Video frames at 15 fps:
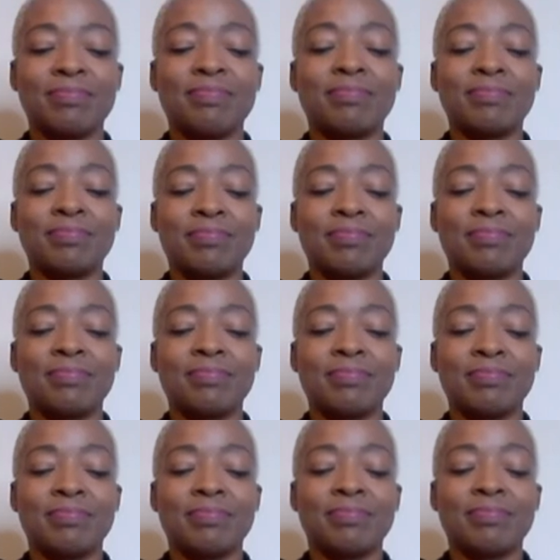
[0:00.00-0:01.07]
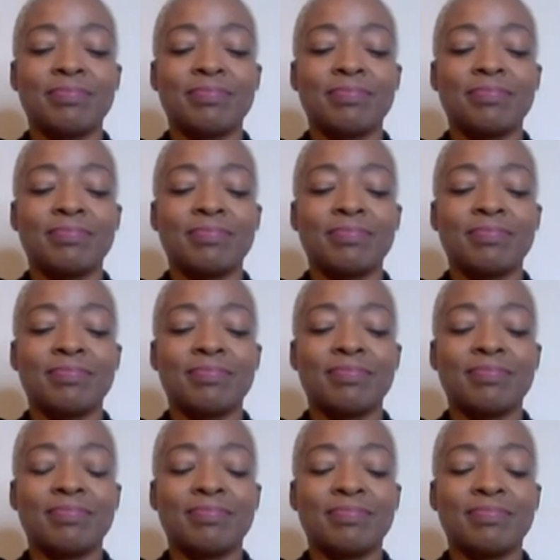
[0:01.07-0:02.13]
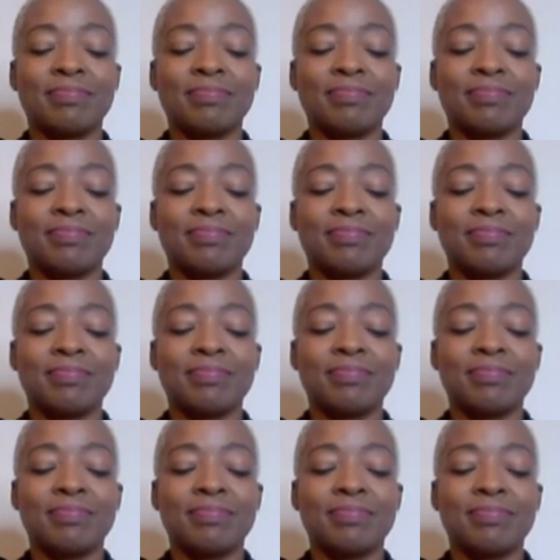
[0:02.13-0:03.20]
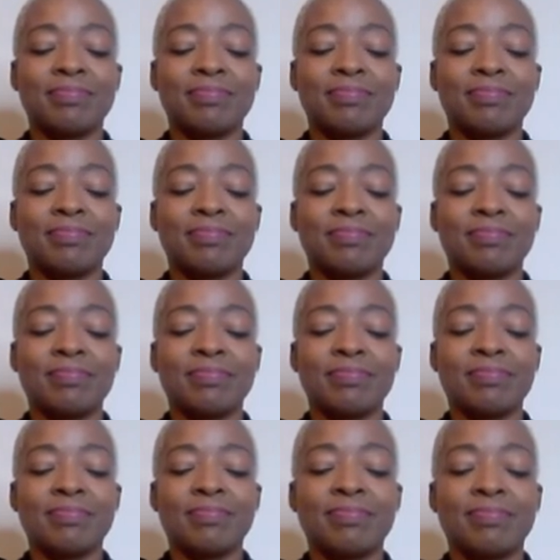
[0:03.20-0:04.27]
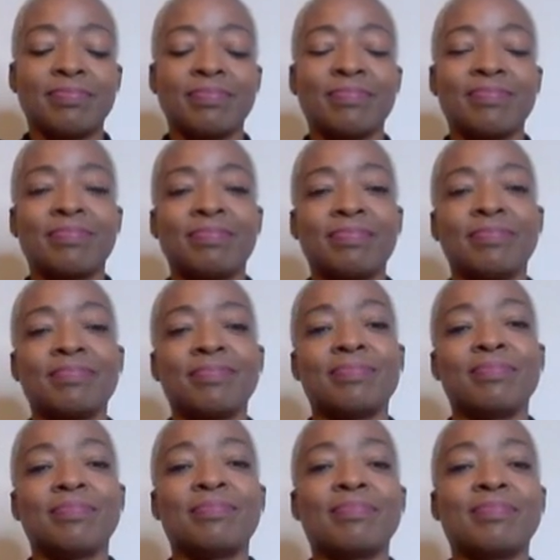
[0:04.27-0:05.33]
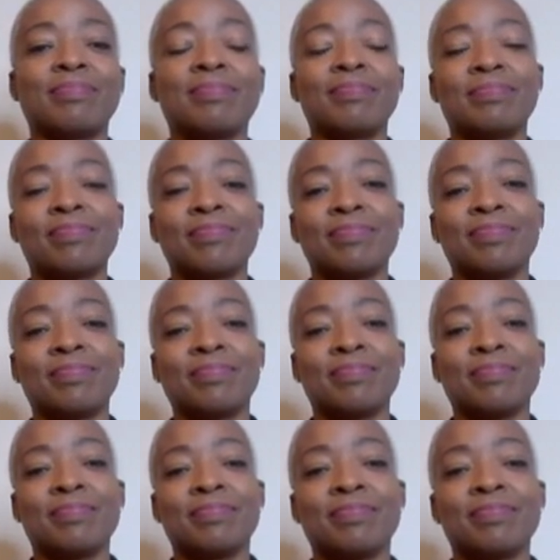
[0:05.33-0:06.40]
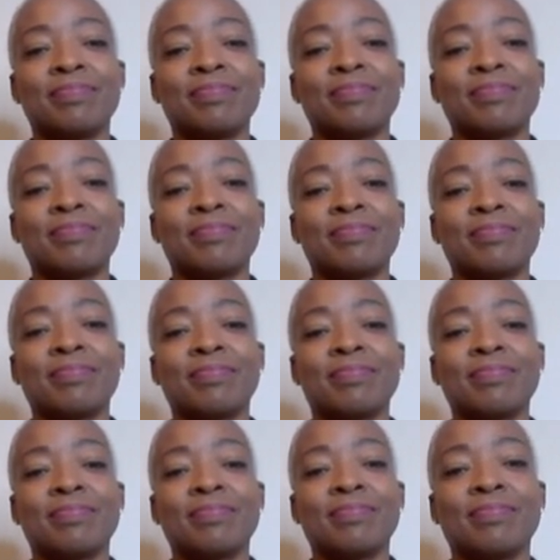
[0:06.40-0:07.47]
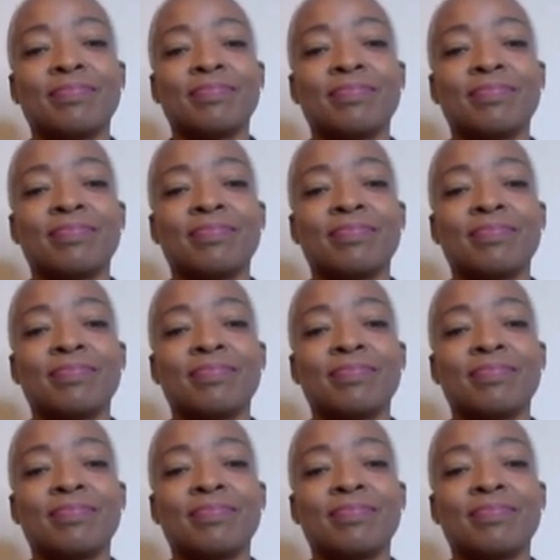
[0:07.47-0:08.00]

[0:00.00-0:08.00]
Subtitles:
No words are spoken by the person on screen.